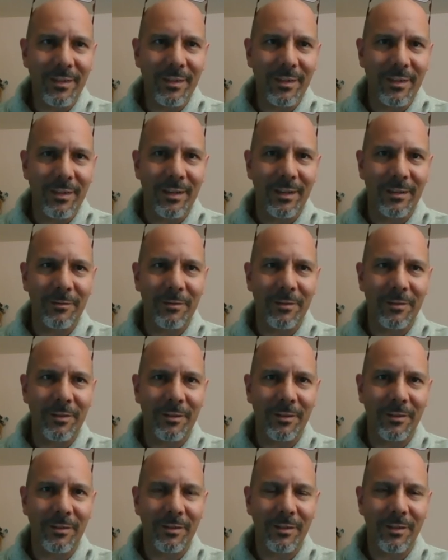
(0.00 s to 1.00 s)
All right.
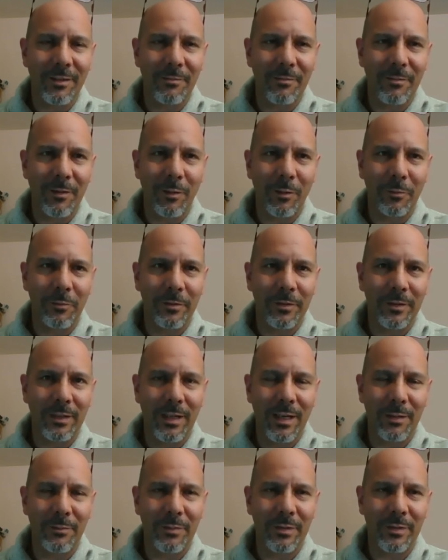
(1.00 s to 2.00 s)
So hopefully
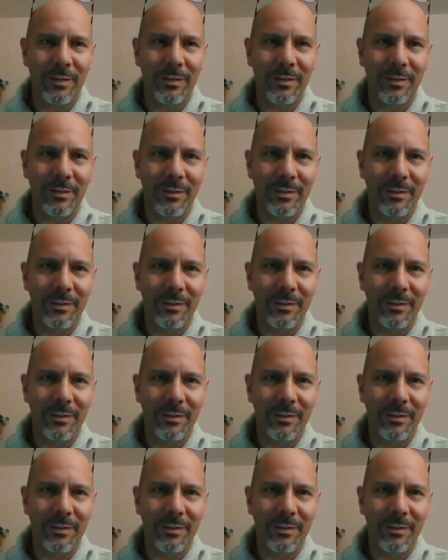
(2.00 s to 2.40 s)
Abby.